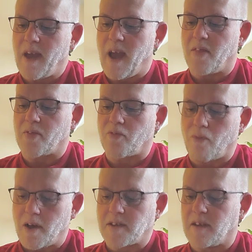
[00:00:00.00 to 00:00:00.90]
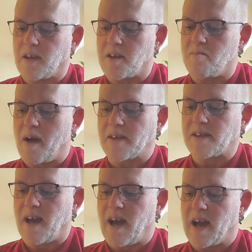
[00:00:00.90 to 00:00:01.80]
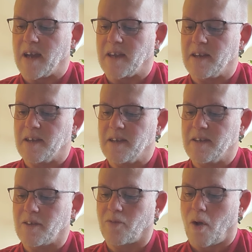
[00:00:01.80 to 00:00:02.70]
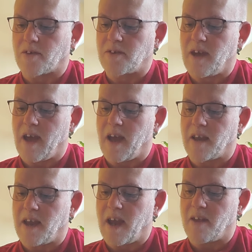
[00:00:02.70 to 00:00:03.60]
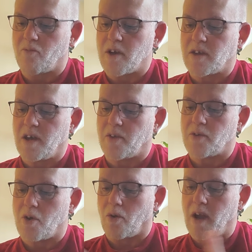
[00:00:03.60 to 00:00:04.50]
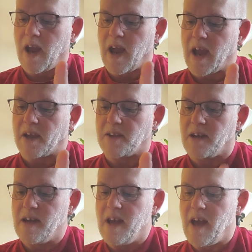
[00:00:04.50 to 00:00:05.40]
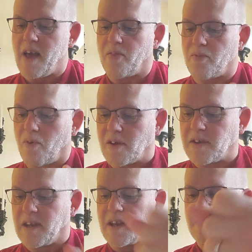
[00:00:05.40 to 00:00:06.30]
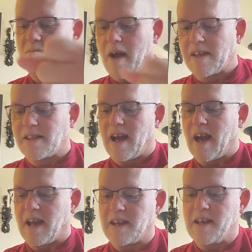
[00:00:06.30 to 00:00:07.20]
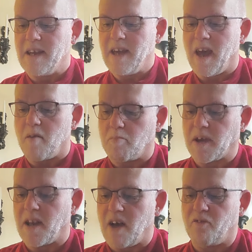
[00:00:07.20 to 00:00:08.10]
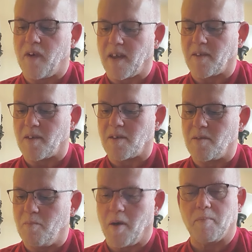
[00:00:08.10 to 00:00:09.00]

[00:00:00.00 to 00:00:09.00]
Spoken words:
And thrust it into my side. Thrust and reach hither your hand and thrust it into my side. And be not faithless, but